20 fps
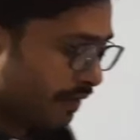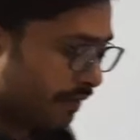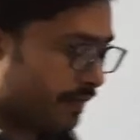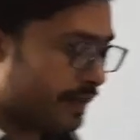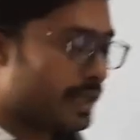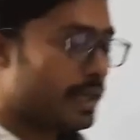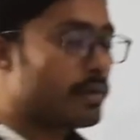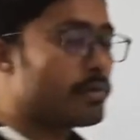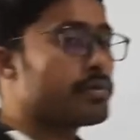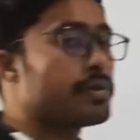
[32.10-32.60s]
we
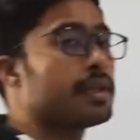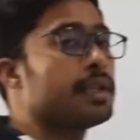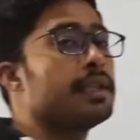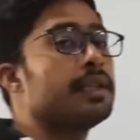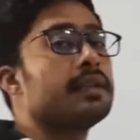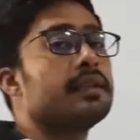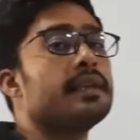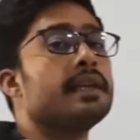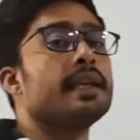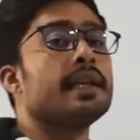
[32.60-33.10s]
have
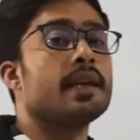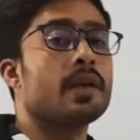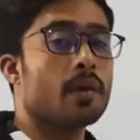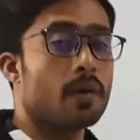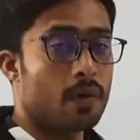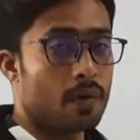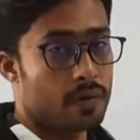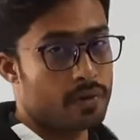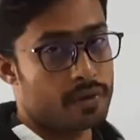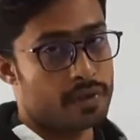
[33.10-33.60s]
seen the
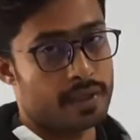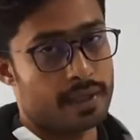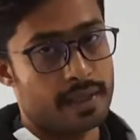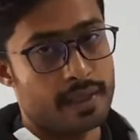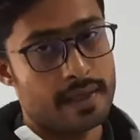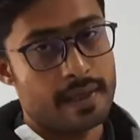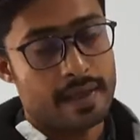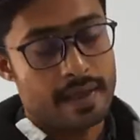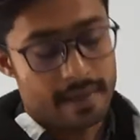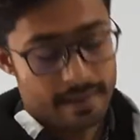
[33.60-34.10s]
ecology,
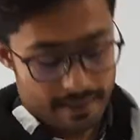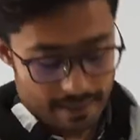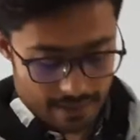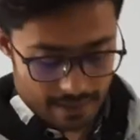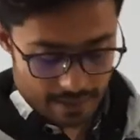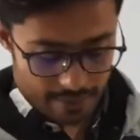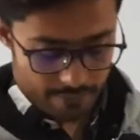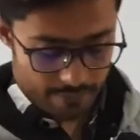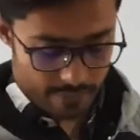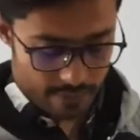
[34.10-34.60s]
then
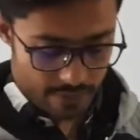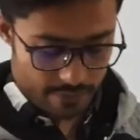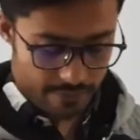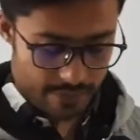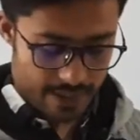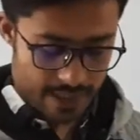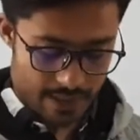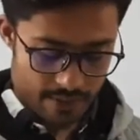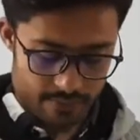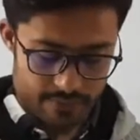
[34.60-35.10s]
after
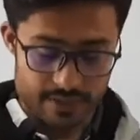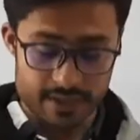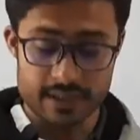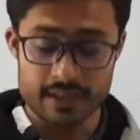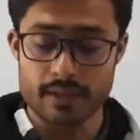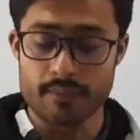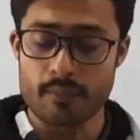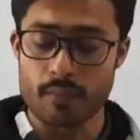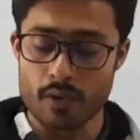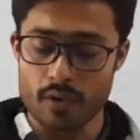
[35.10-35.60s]
we have seen
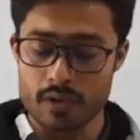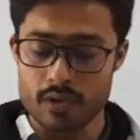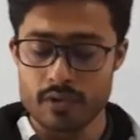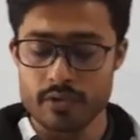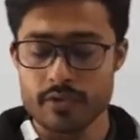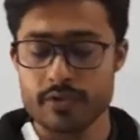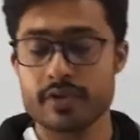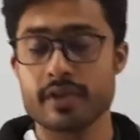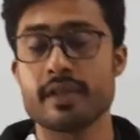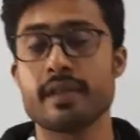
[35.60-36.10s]
the
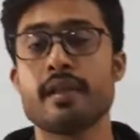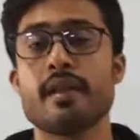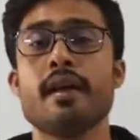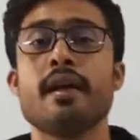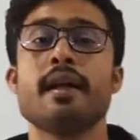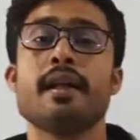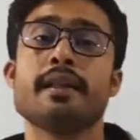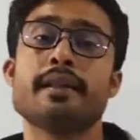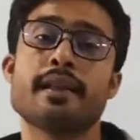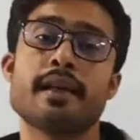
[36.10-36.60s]
pollution,
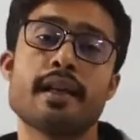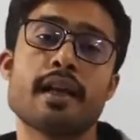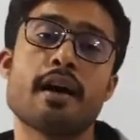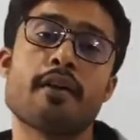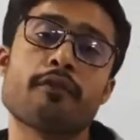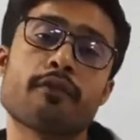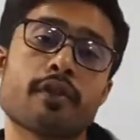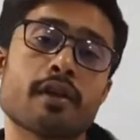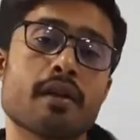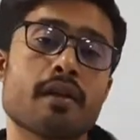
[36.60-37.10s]
then
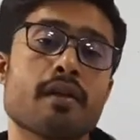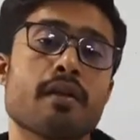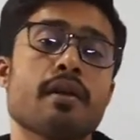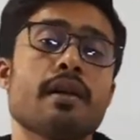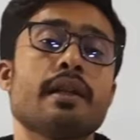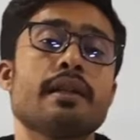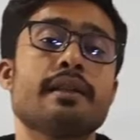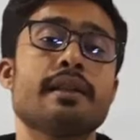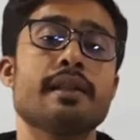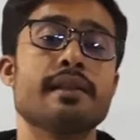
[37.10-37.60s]
after
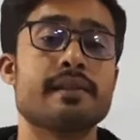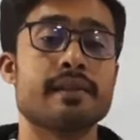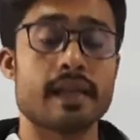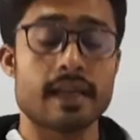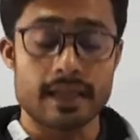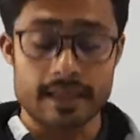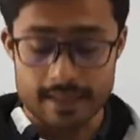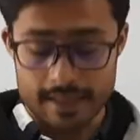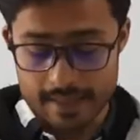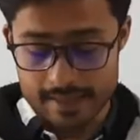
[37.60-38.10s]
the
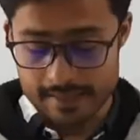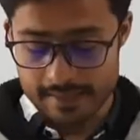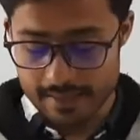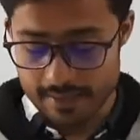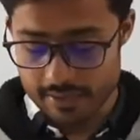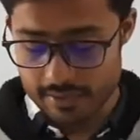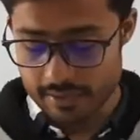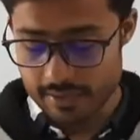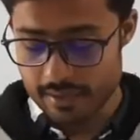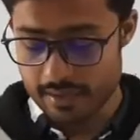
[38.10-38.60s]

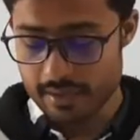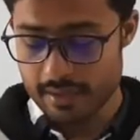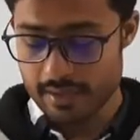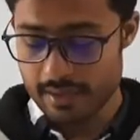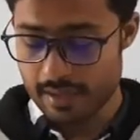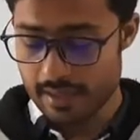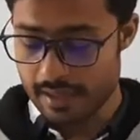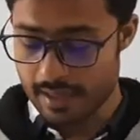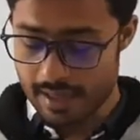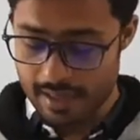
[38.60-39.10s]
sanitization,
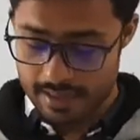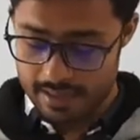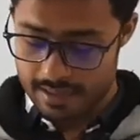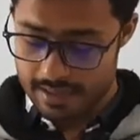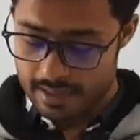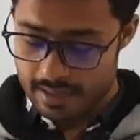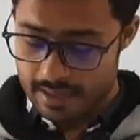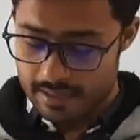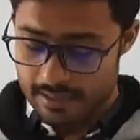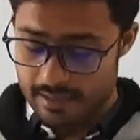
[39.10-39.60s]
and
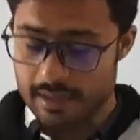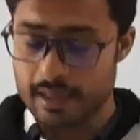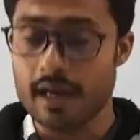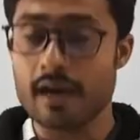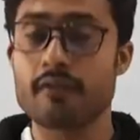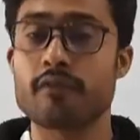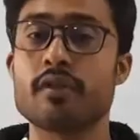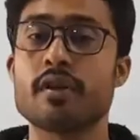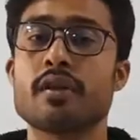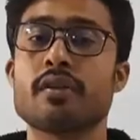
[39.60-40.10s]
then
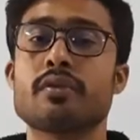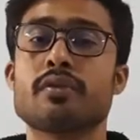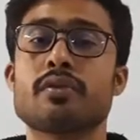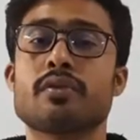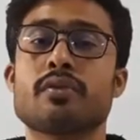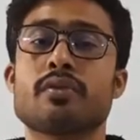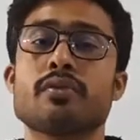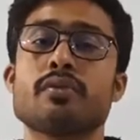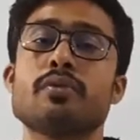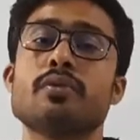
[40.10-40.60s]
after
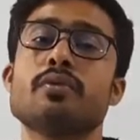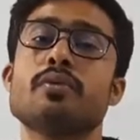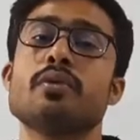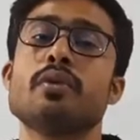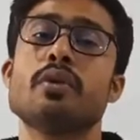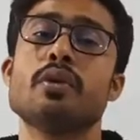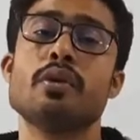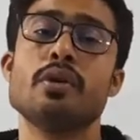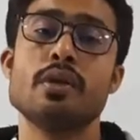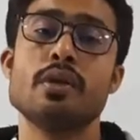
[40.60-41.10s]
to